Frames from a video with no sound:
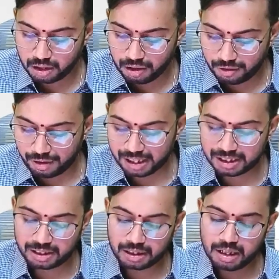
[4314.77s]

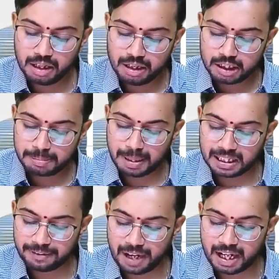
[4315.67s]
First,
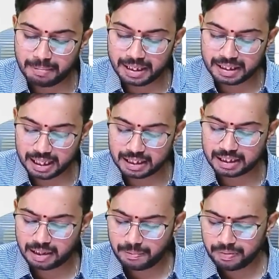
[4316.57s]
specified business.
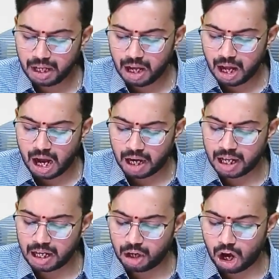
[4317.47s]
Under
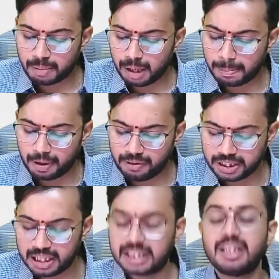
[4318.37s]
normal
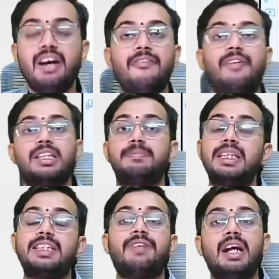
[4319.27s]
provisions, for
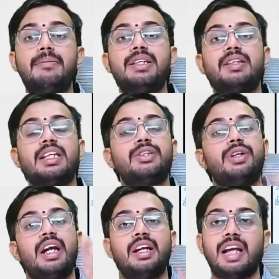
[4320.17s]
specified business, you
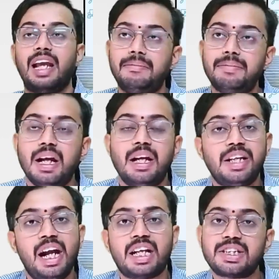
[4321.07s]
can claim
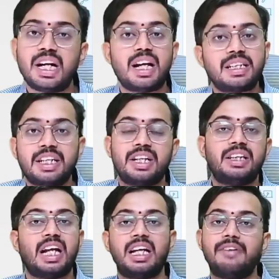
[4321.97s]
deduction under section
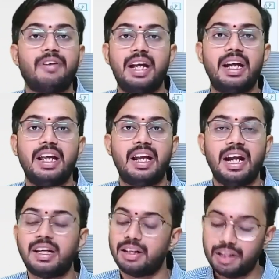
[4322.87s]
35 AD,
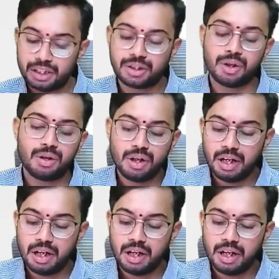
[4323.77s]
right? So,